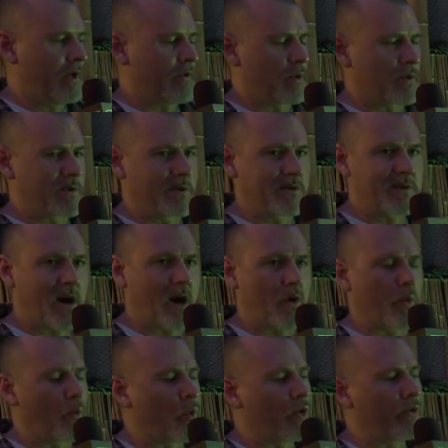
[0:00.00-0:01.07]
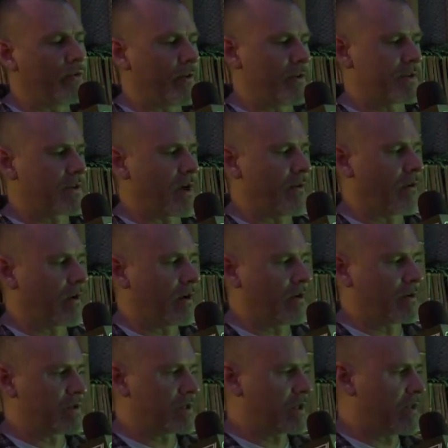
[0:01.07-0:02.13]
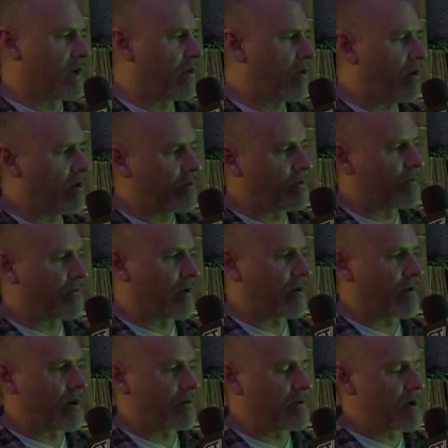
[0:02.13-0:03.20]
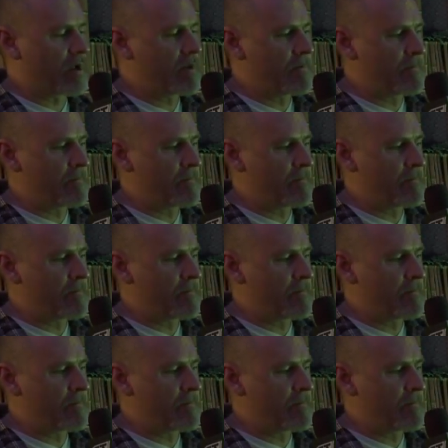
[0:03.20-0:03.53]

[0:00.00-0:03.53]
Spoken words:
there was an entire world to discover. And you see that all through Far Cry 3.